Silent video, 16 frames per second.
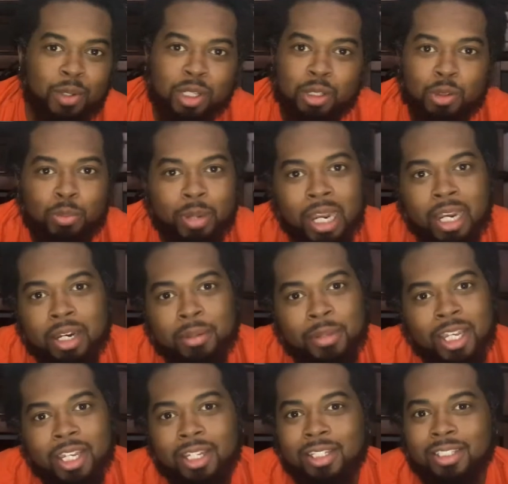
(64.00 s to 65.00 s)
with a new banger,
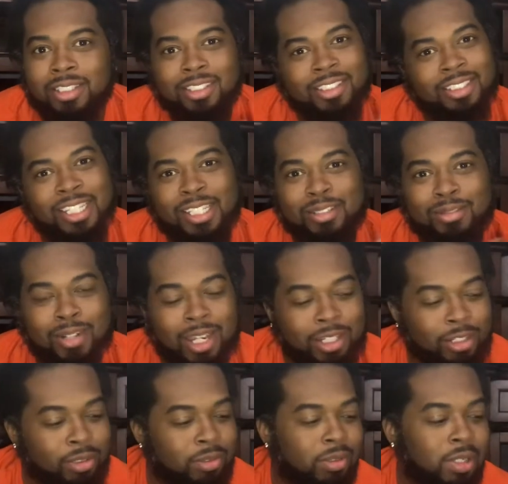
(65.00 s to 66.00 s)
man. That's what
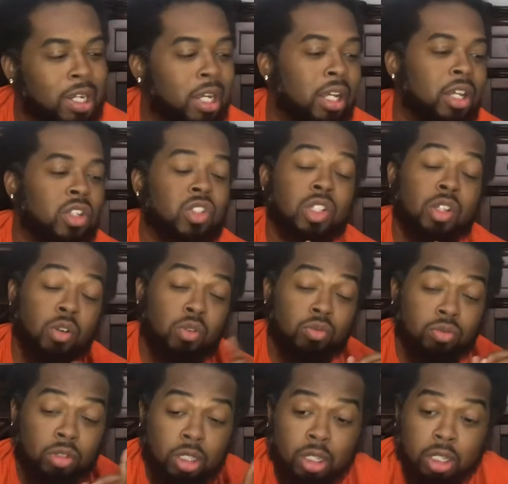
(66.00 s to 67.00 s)
I do. So
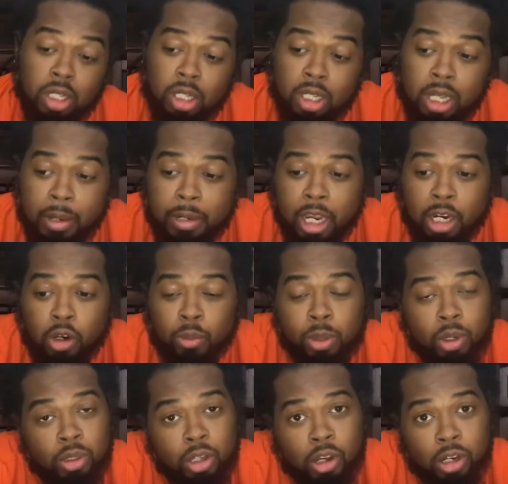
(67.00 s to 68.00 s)
I'm not gonna
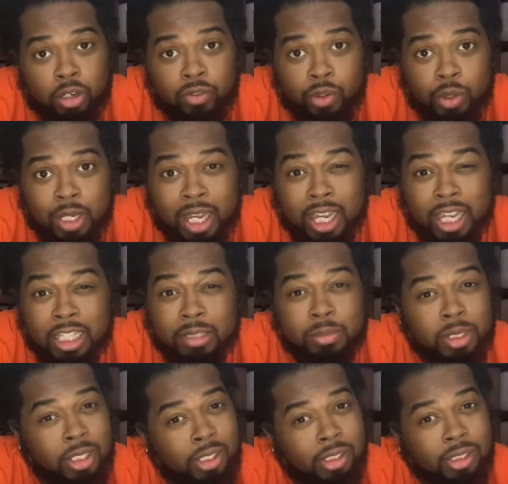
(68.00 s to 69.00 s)
prolong it for you guys
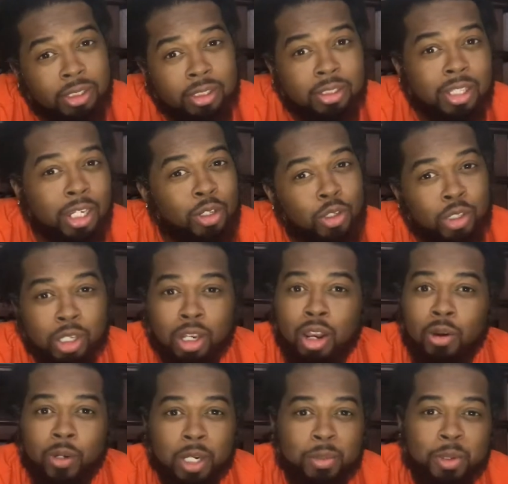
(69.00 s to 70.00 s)
because I know y'all
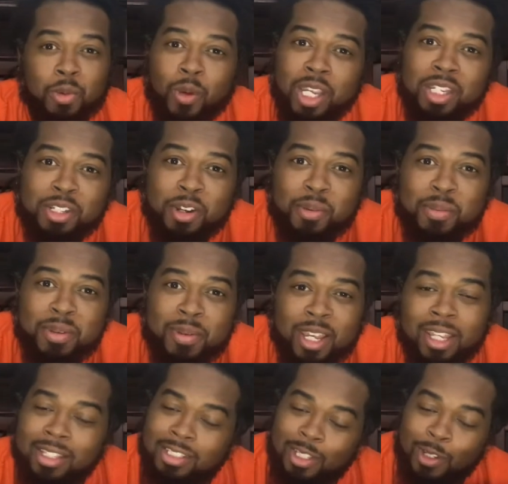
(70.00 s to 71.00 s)
already been waiting on me,
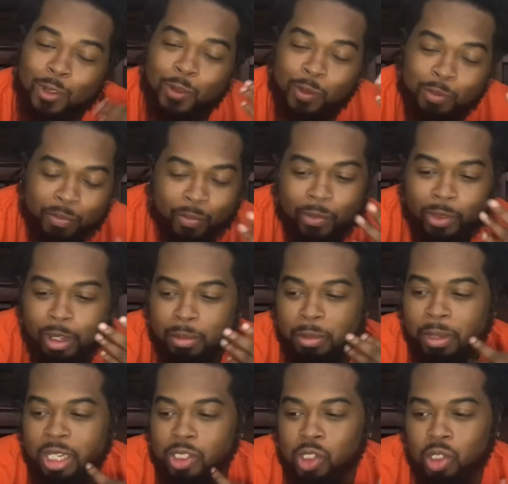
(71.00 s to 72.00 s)
man. So I'm
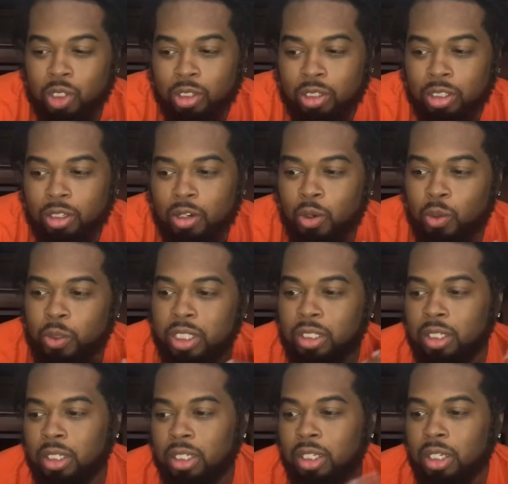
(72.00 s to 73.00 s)
gonna make sure, you know,
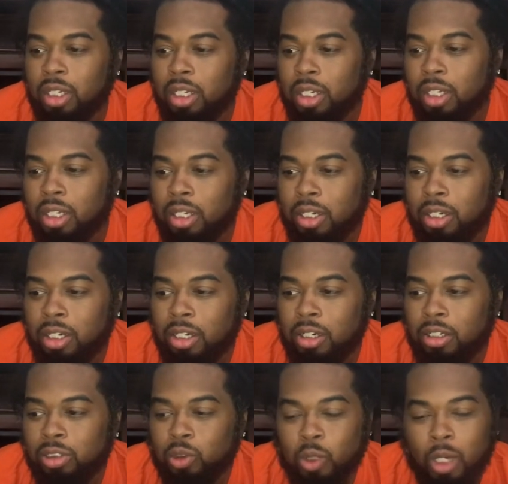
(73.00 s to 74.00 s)
we
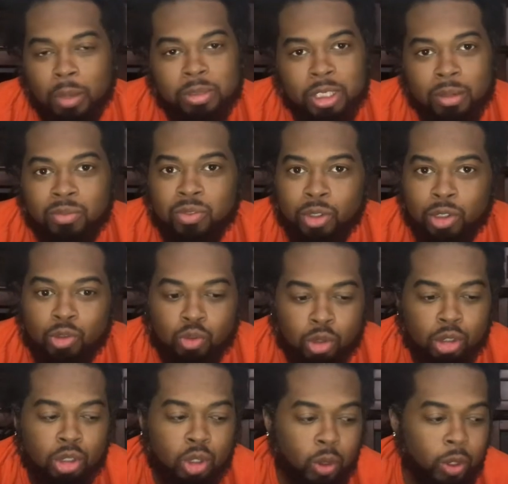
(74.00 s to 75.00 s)
drop something for you
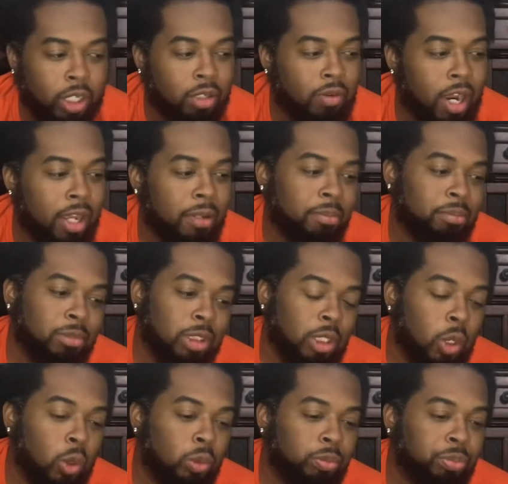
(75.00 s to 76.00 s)
real quick, right?
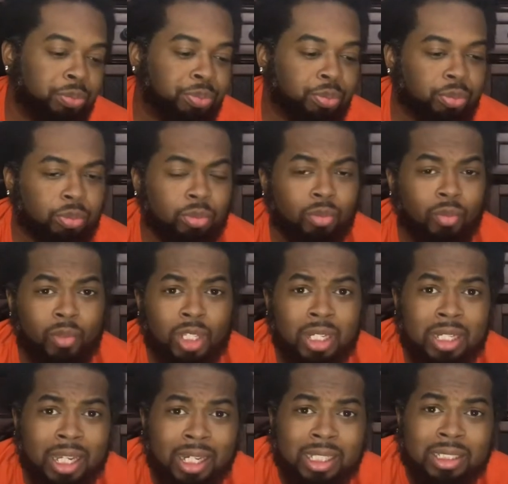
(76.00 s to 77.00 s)
So,
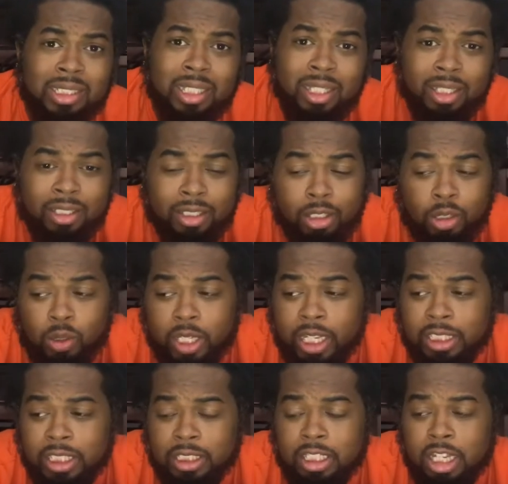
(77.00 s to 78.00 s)
like I said, you know,
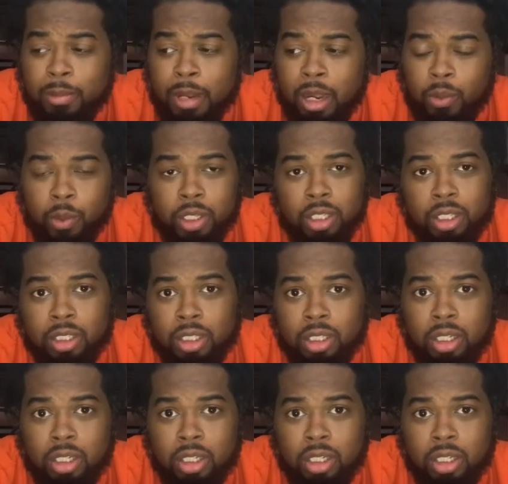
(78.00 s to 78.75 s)
Lay's has come out with